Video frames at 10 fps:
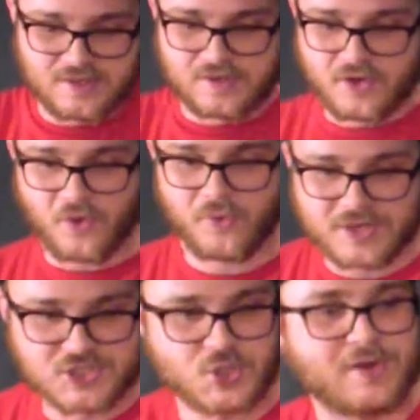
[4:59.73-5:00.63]
no
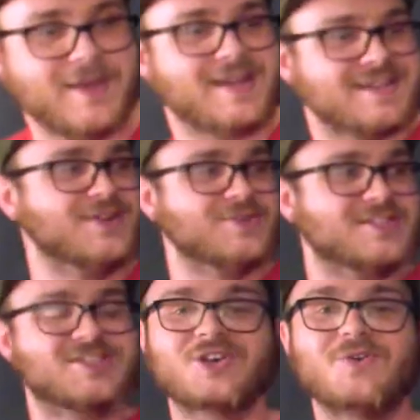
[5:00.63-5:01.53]
enjoyment. It
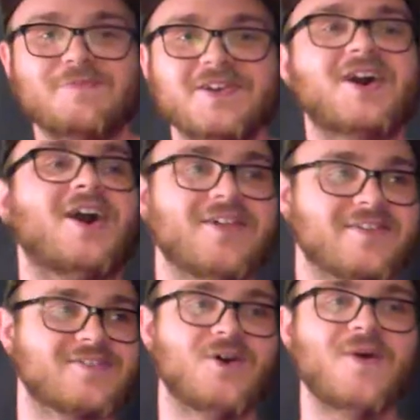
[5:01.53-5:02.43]
was so banal,
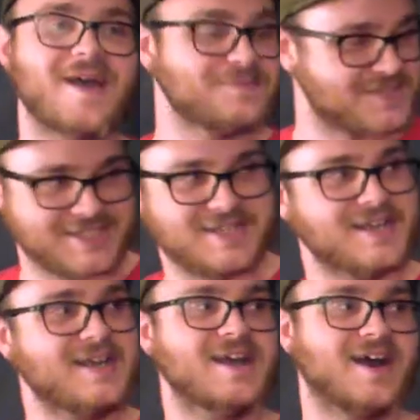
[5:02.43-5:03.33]
so empty.
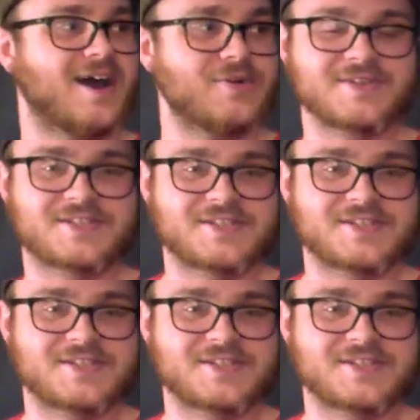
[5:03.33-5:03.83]
I was